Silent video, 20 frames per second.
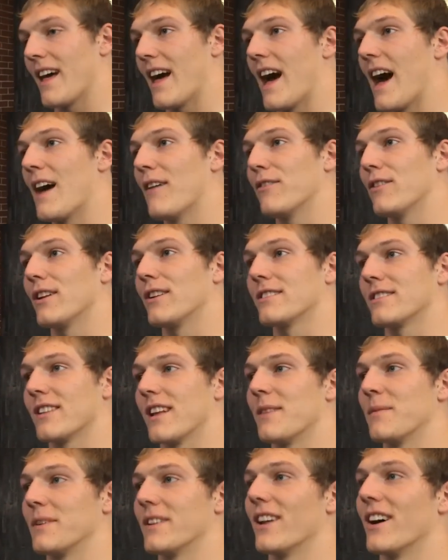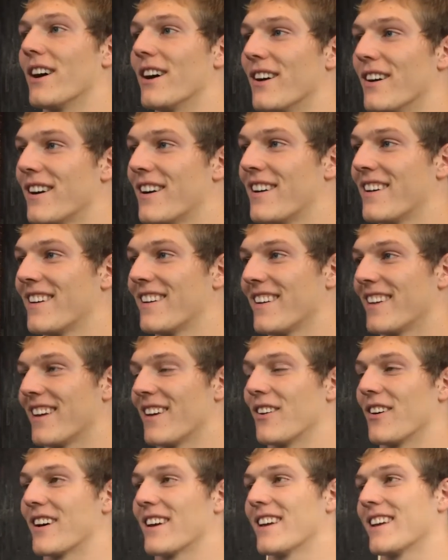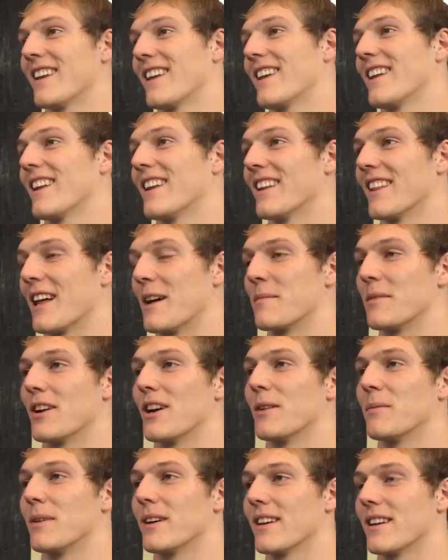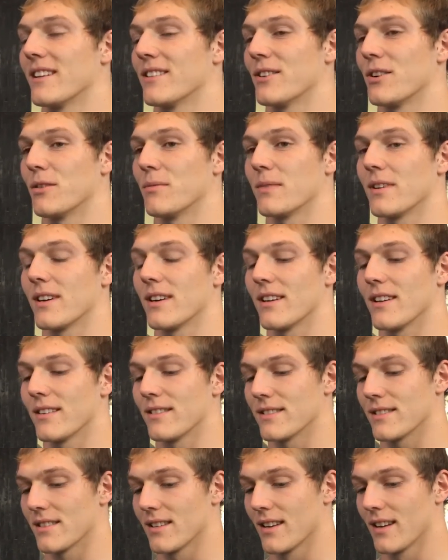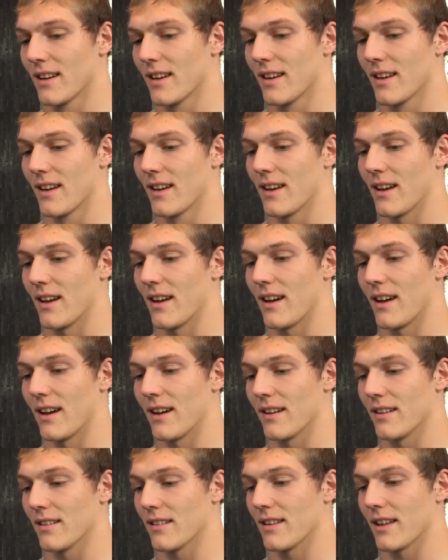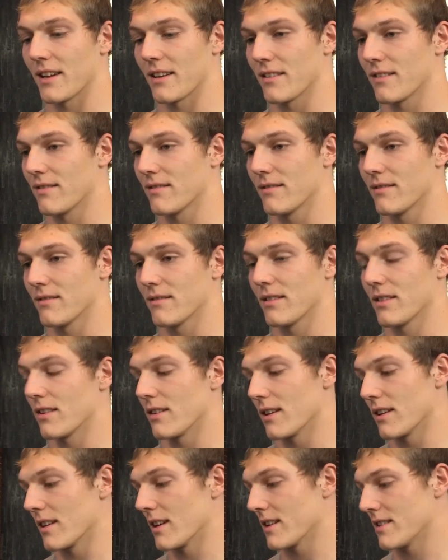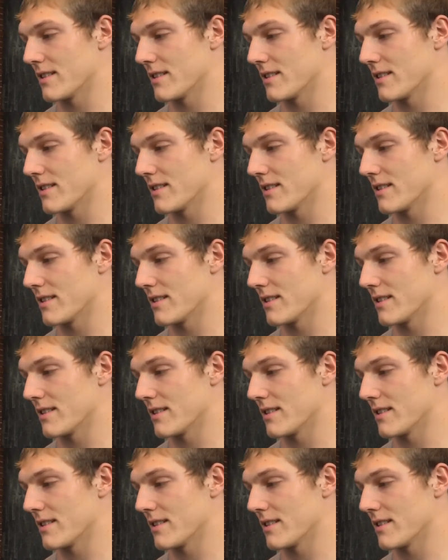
Avalos let me know. Well, he didn't let me know, but he told me he's like literally the